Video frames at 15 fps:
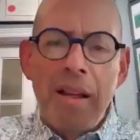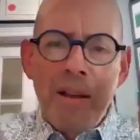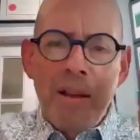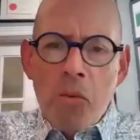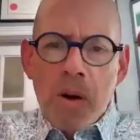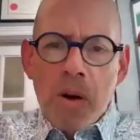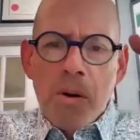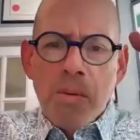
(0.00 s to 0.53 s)

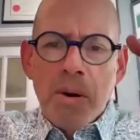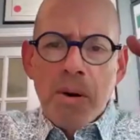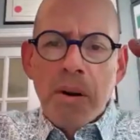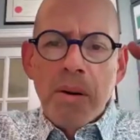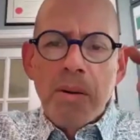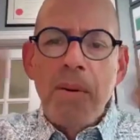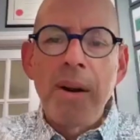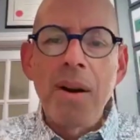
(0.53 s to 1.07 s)

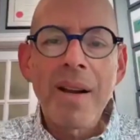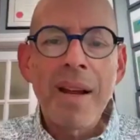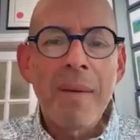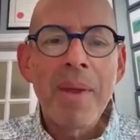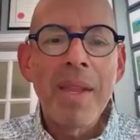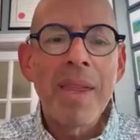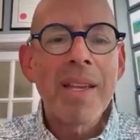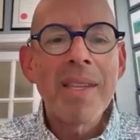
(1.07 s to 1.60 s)
work. I
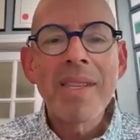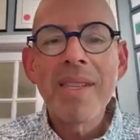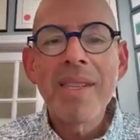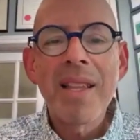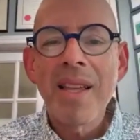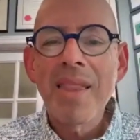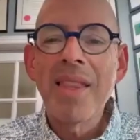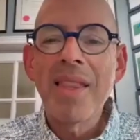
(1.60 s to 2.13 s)
mean, that's
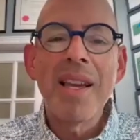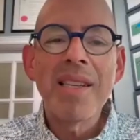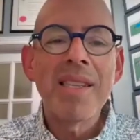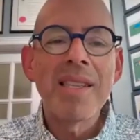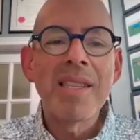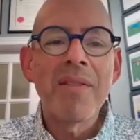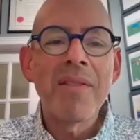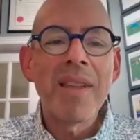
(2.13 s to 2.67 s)
not the
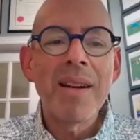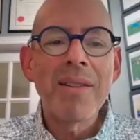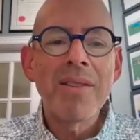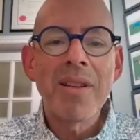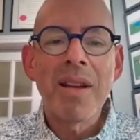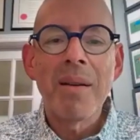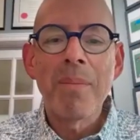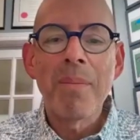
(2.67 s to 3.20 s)
essence of
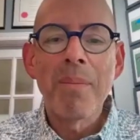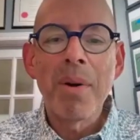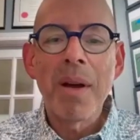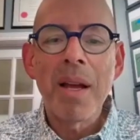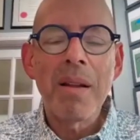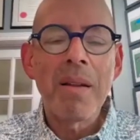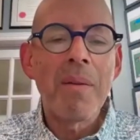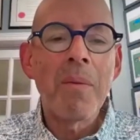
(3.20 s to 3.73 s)
leadership.
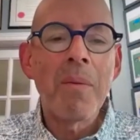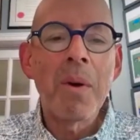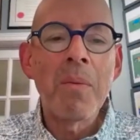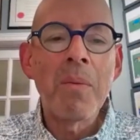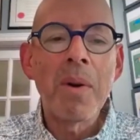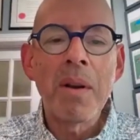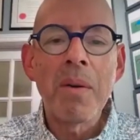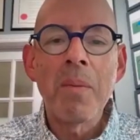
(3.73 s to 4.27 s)
But
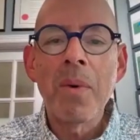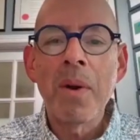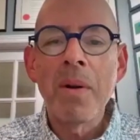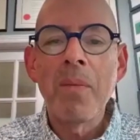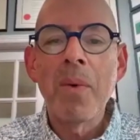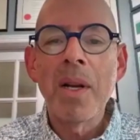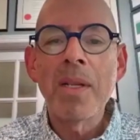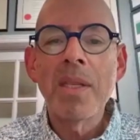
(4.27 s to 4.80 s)

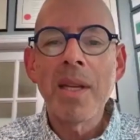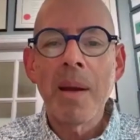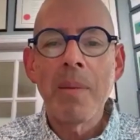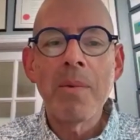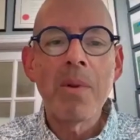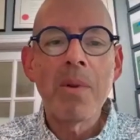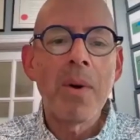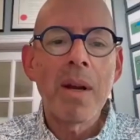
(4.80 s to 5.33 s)
when it's time
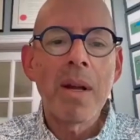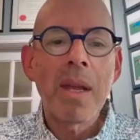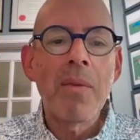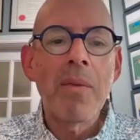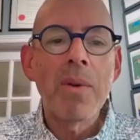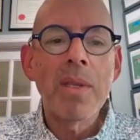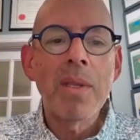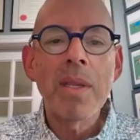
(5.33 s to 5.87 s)
to work,
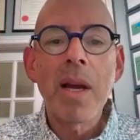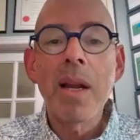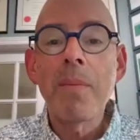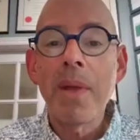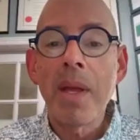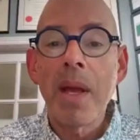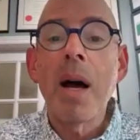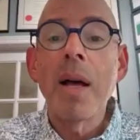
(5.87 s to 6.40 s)
everyone's got to
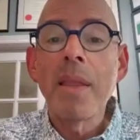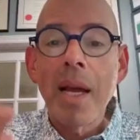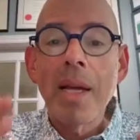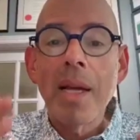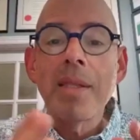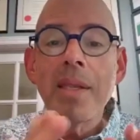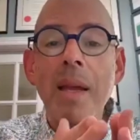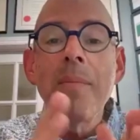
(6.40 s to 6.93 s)
be on that
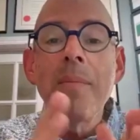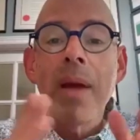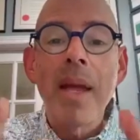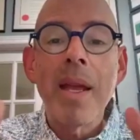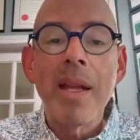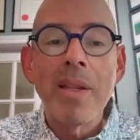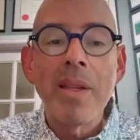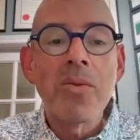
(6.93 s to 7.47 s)
same page,